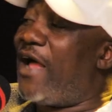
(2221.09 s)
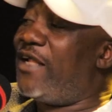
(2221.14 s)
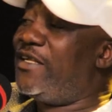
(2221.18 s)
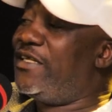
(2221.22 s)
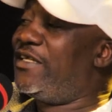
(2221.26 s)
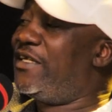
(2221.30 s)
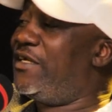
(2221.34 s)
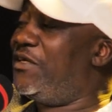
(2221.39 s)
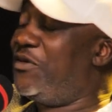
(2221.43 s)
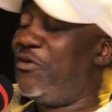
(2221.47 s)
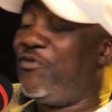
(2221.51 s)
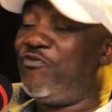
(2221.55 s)
And
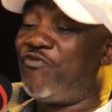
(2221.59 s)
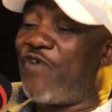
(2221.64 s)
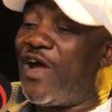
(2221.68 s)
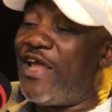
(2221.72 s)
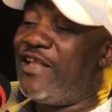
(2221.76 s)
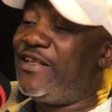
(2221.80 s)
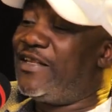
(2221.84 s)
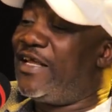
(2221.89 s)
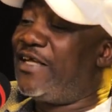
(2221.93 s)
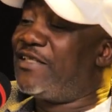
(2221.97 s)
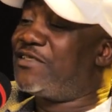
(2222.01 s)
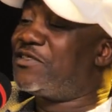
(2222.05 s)
you
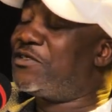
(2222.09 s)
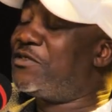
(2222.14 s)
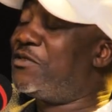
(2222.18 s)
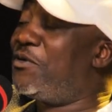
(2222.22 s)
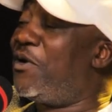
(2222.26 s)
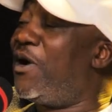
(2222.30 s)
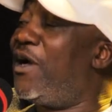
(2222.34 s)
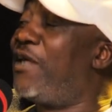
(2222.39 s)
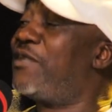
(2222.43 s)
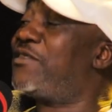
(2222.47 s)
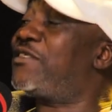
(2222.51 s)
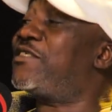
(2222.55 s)
find that you
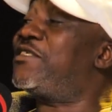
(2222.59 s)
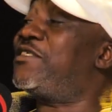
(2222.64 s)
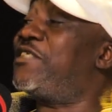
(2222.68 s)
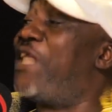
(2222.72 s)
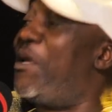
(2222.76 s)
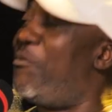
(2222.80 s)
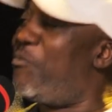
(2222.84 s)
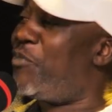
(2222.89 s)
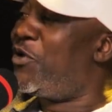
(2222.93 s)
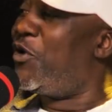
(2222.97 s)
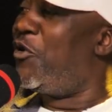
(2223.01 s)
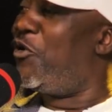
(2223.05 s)
are
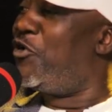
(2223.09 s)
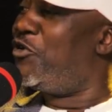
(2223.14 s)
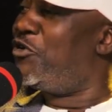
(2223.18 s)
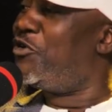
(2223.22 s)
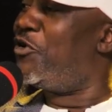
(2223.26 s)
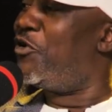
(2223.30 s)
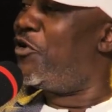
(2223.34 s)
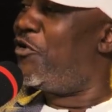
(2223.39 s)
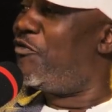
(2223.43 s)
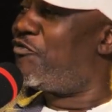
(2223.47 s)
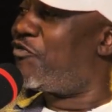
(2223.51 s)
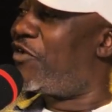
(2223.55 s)
stepping on
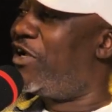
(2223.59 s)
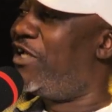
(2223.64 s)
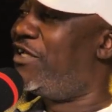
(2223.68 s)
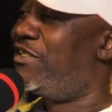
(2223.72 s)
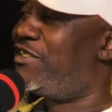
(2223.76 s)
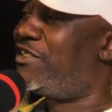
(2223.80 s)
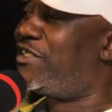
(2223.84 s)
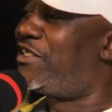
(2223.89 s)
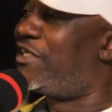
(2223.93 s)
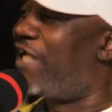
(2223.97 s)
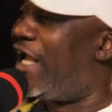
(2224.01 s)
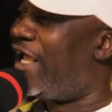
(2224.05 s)
your
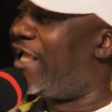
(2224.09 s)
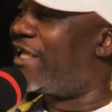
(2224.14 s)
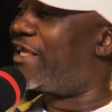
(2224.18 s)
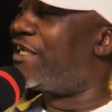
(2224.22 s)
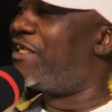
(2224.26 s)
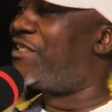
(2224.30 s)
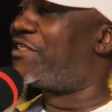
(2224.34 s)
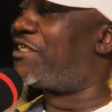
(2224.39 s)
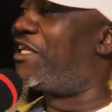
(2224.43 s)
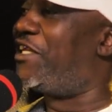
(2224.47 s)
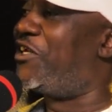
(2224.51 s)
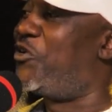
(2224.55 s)
friends like
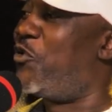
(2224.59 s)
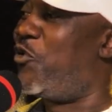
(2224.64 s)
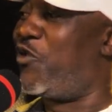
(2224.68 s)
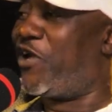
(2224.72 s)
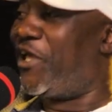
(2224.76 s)
it's a real